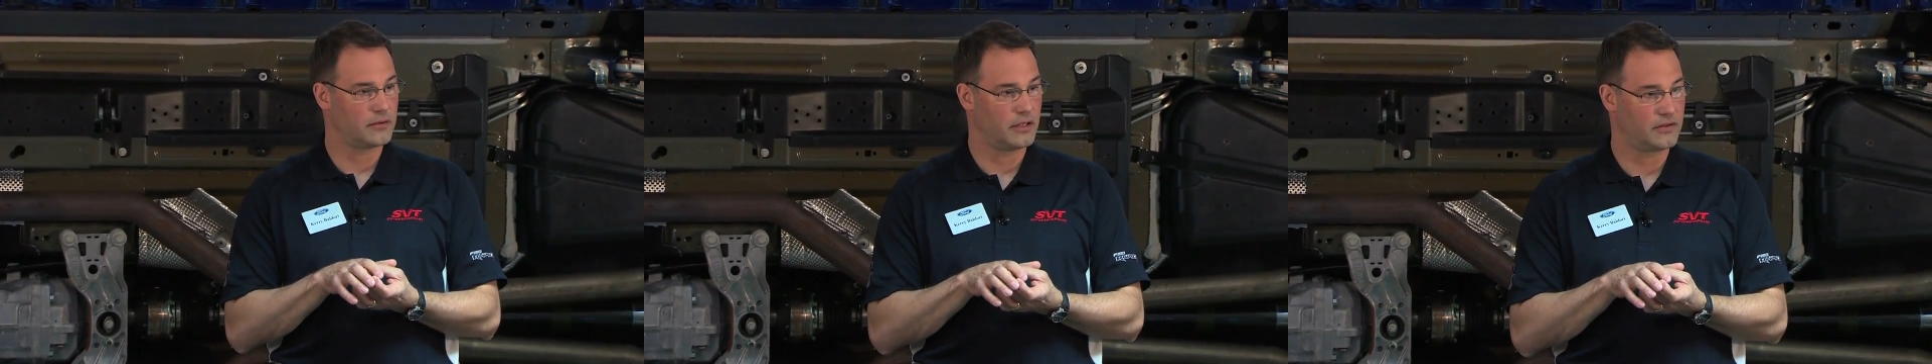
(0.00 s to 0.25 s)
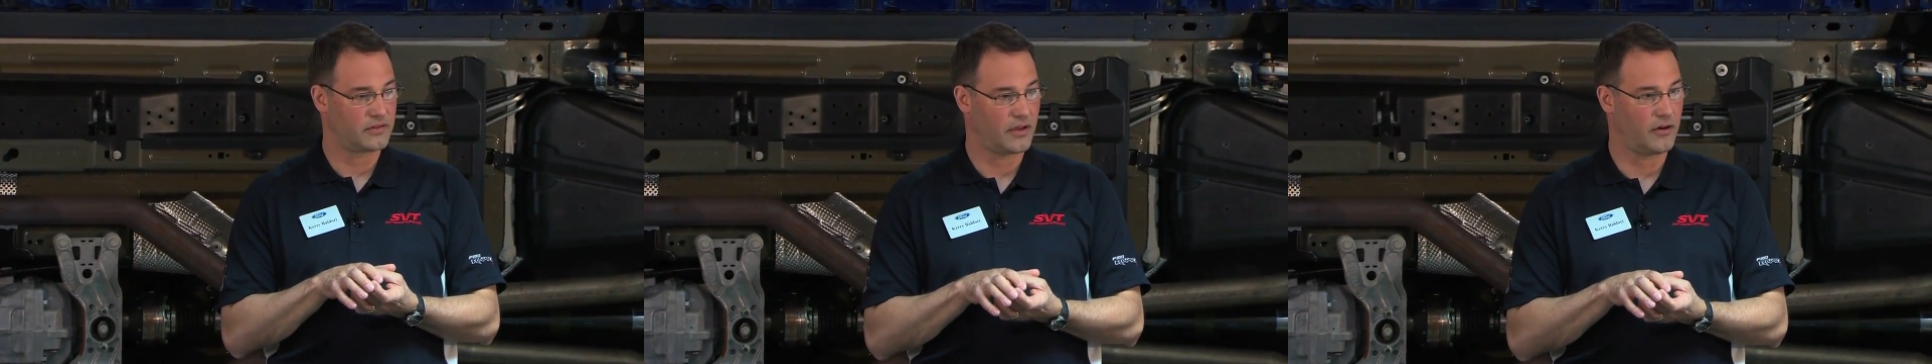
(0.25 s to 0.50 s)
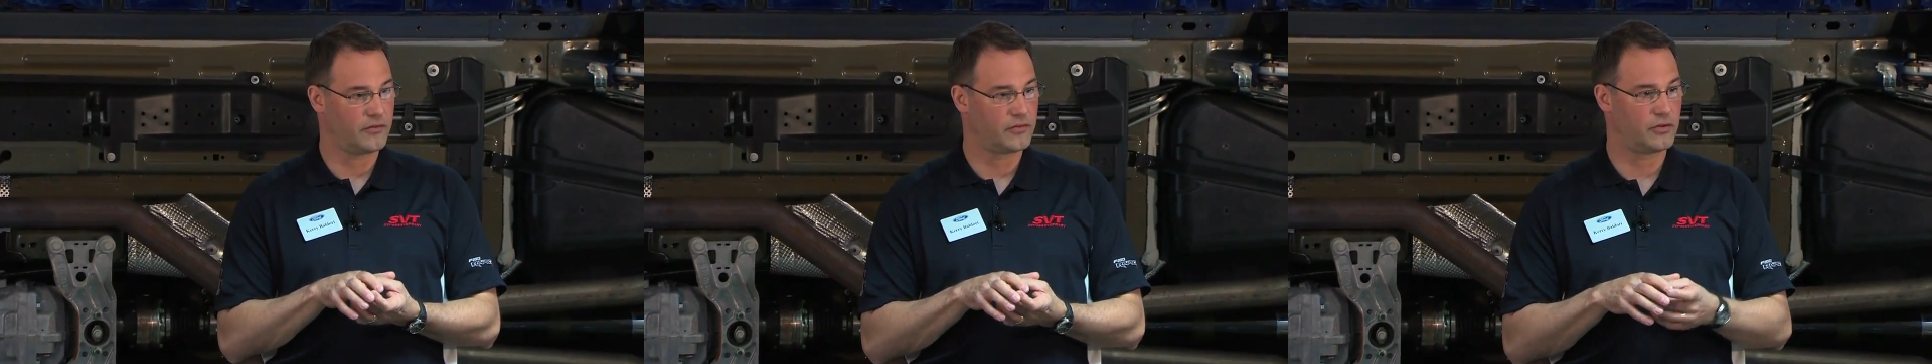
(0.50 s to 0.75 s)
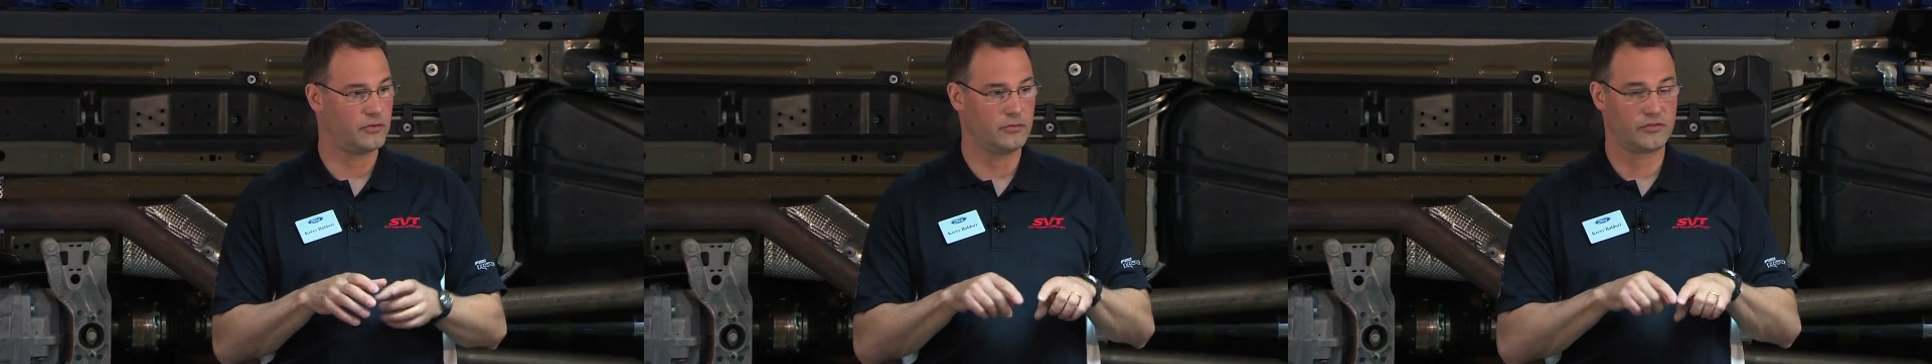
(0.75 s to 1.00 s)
itself
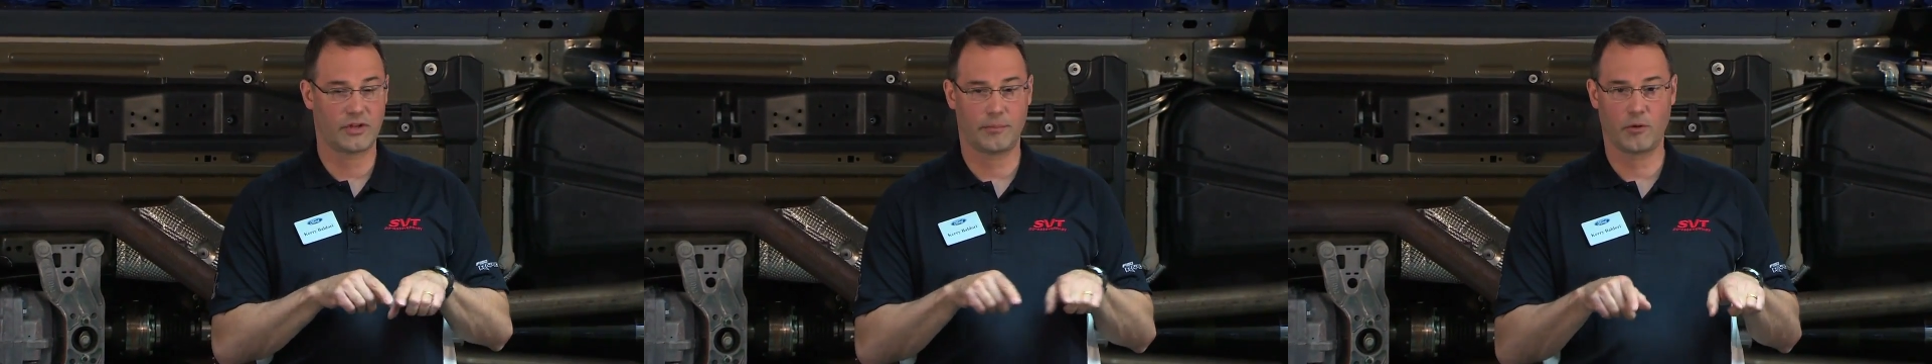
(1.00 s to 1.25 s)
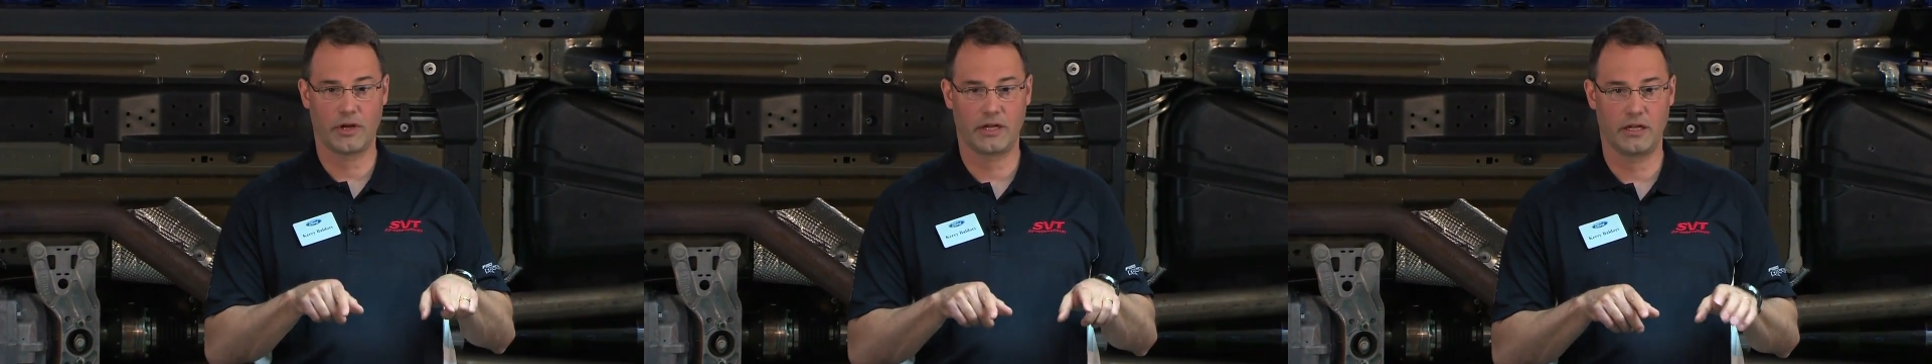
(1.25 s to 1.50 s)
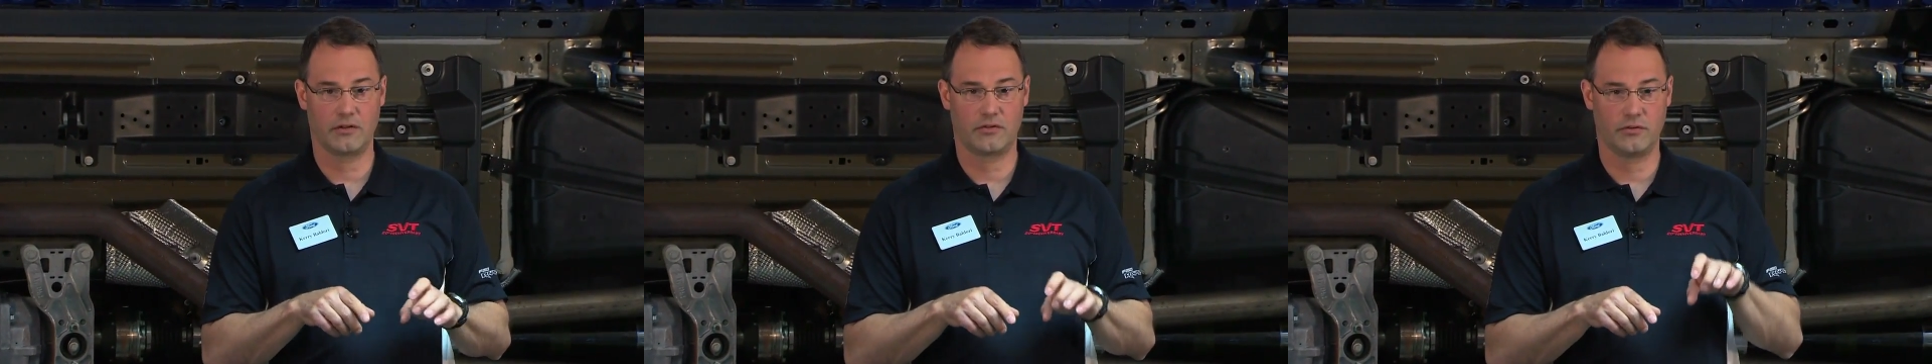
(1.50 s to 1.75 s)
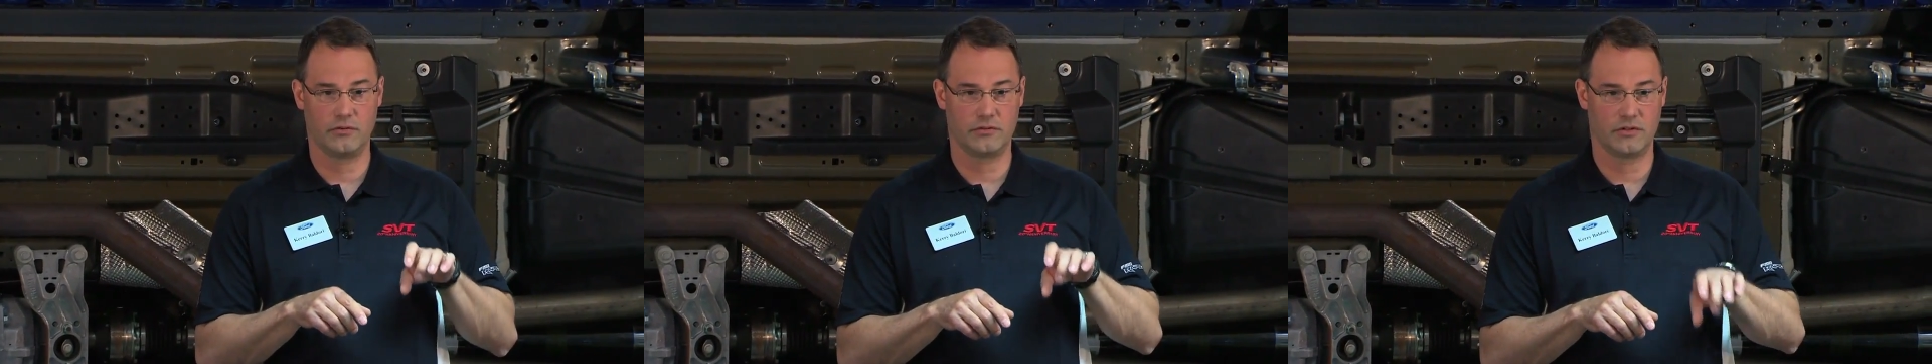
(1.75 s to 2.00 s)
to separating it
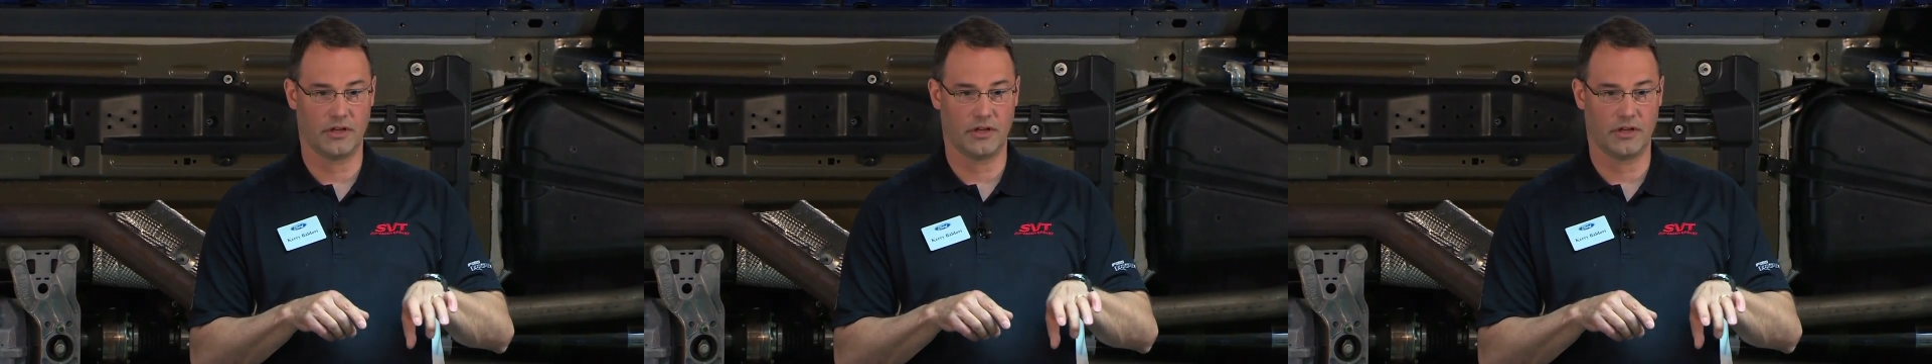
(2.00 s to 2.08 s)
to